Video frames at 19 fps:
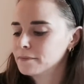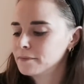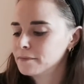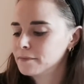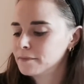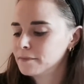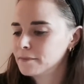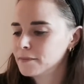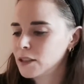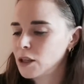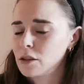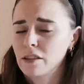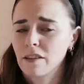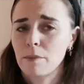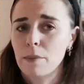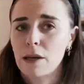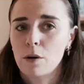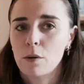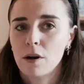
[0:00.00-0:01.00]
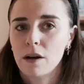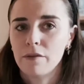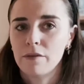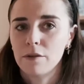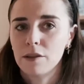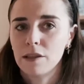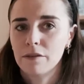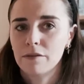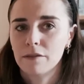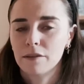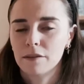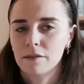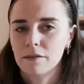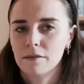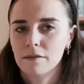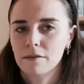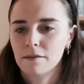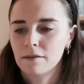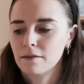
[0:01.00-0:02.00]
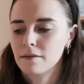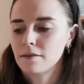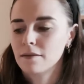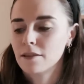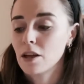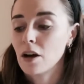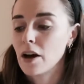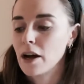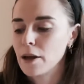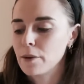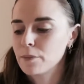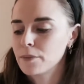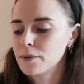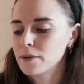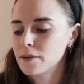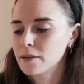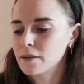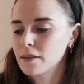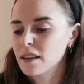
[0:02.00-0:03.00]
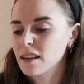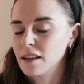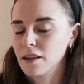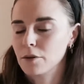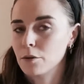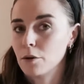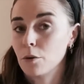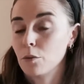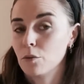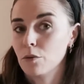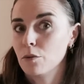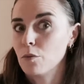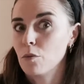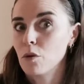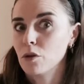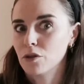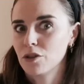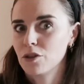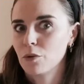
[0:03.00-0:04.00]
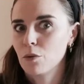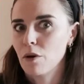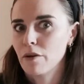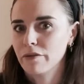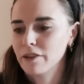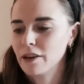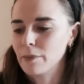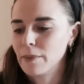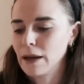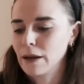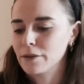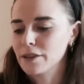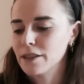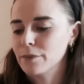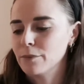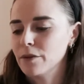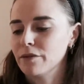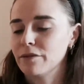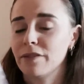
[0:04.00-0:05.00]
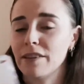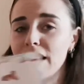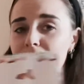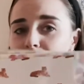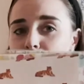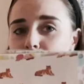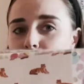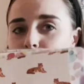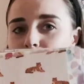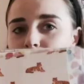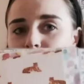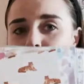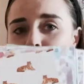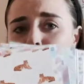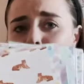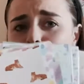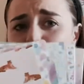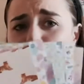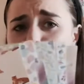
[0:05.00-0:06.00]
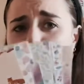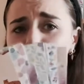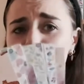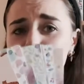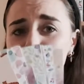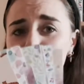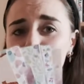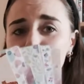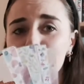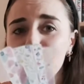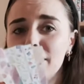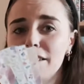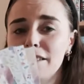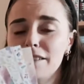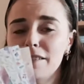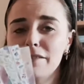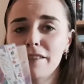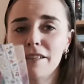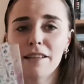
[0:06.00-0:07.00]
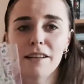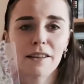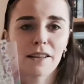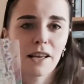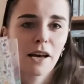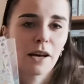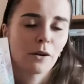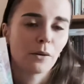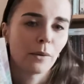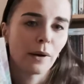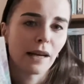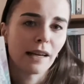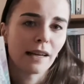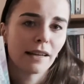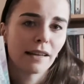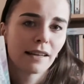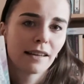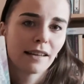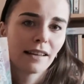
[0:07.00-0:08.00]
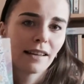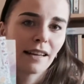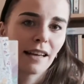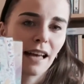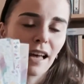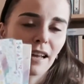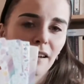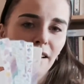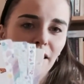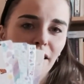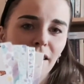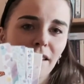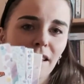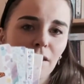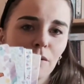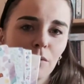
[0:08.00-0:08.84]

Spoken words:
because I've made quite a few different types and I will want to waffle about it, but for now I'm just really excited. I really like the colourway, and I think this will